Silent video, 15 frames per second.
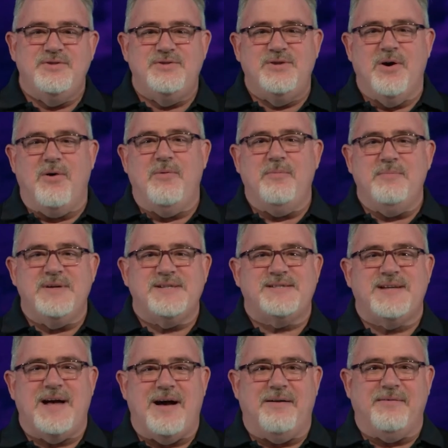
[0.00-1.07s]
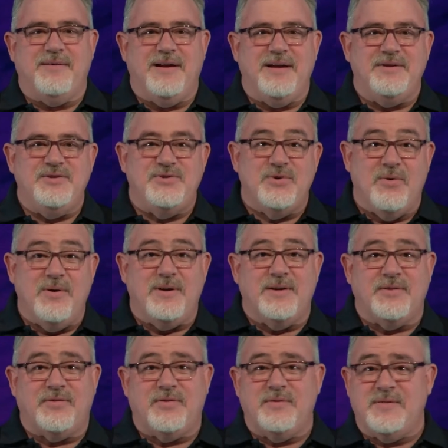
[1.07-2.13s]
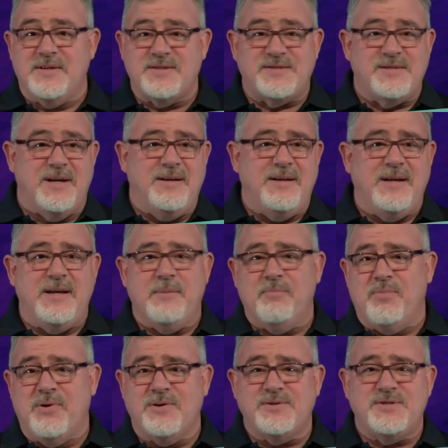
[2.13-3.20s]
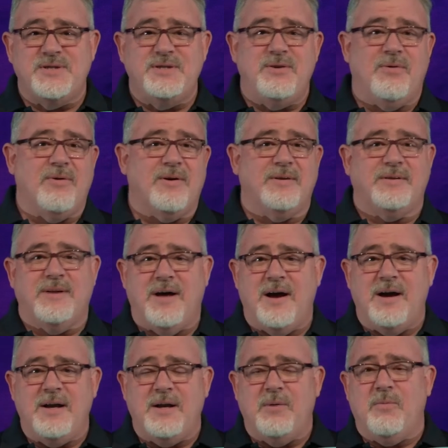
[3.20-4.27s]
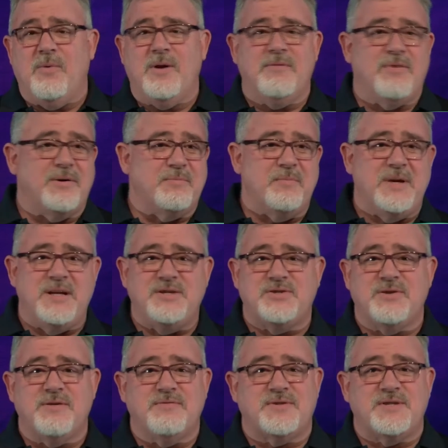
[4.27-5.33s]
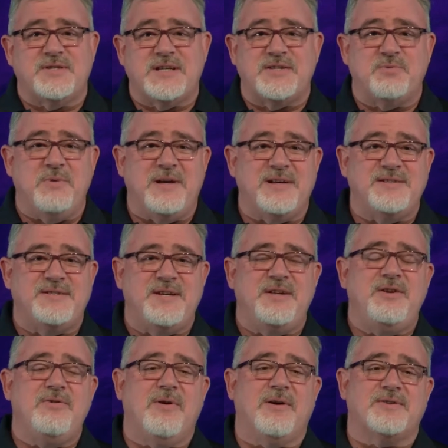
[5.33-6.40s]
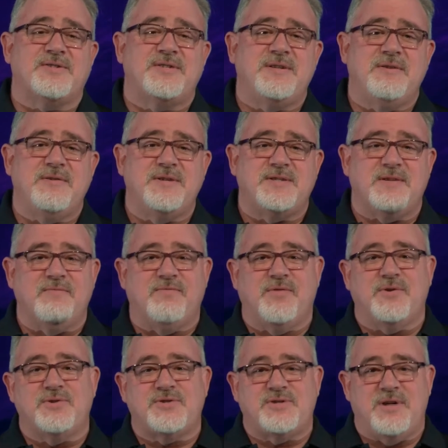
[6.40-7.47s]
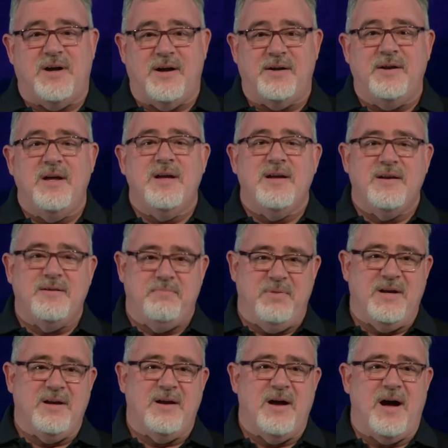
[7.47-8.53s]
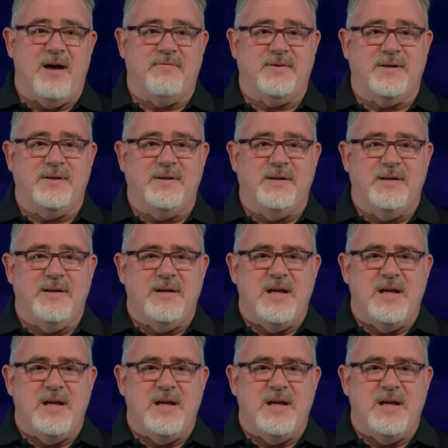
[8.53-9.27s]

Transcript: Don't miss out and join us this Sunday in person or online at one of our many services as we continue our series in 1 John, Being Confident.